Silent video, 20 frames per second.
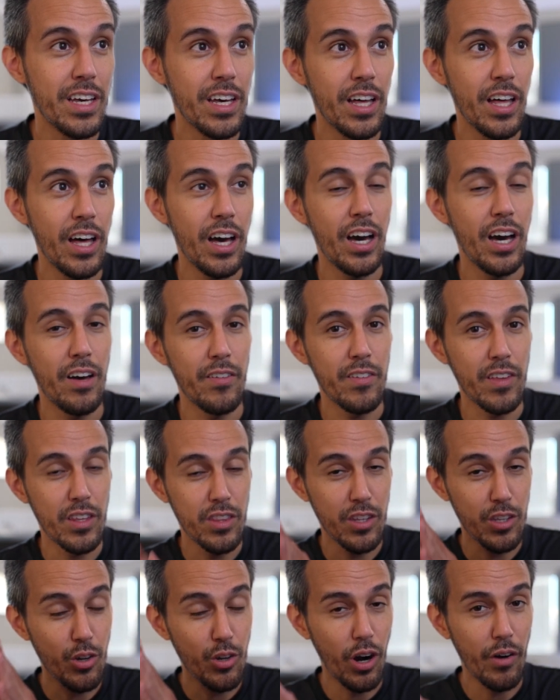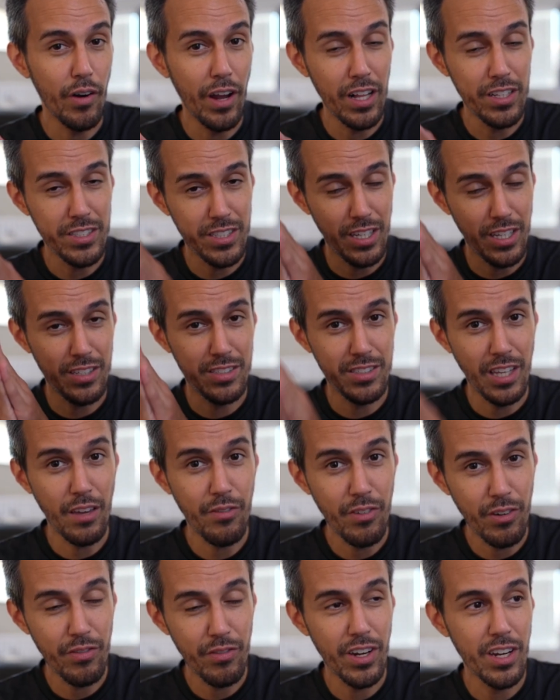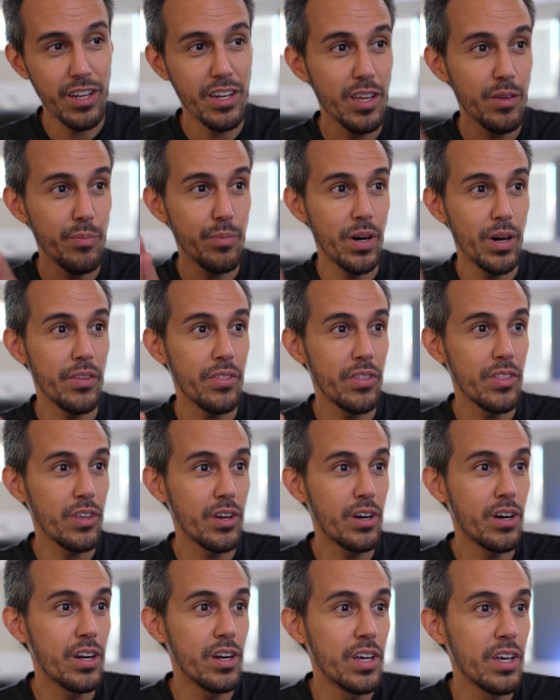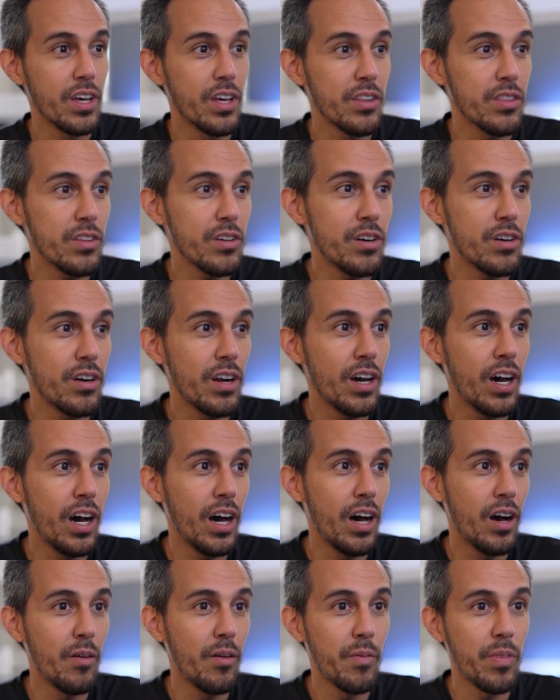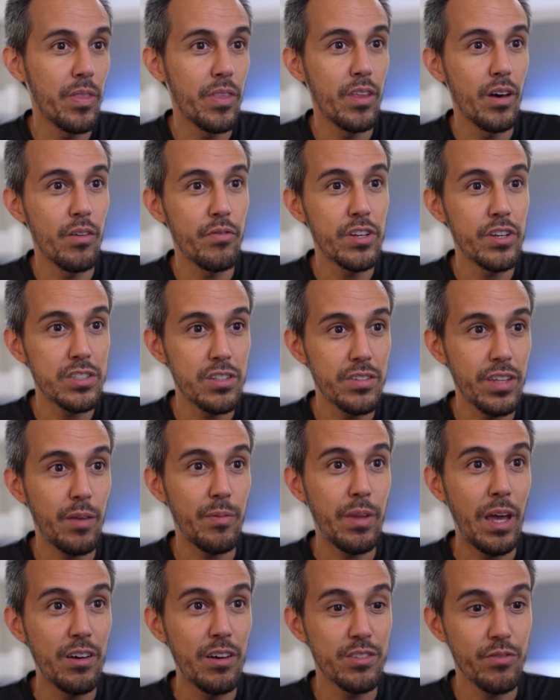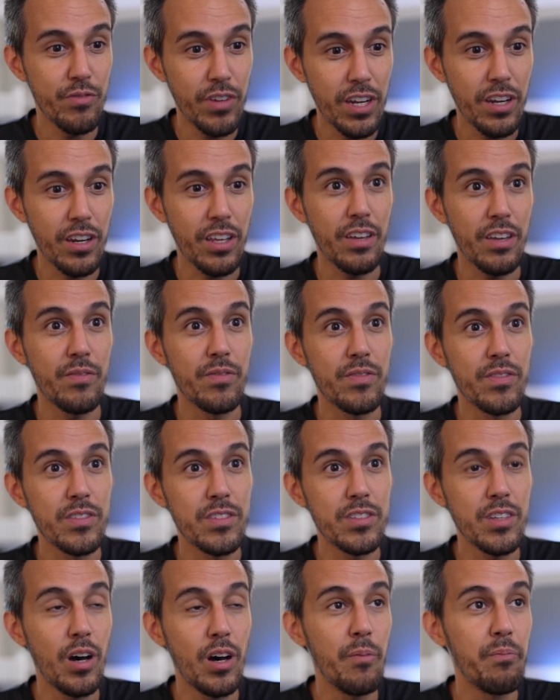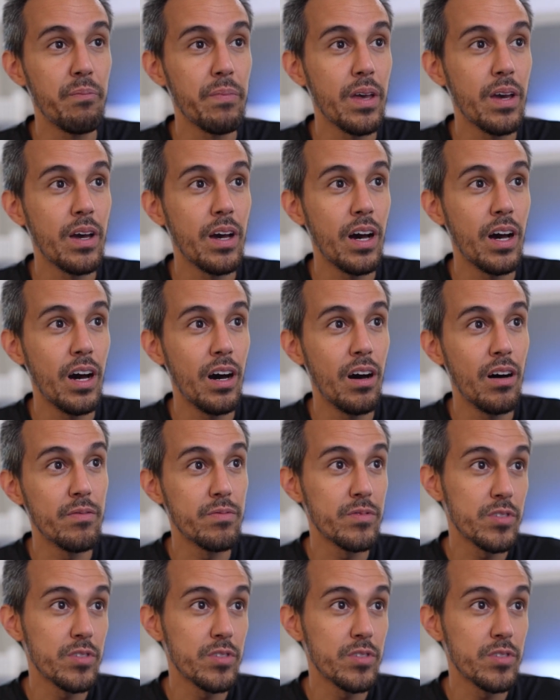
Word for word: uh, in the U R L it says Safe Infinity, but their their uh, official name now is Affinity. So uh, it's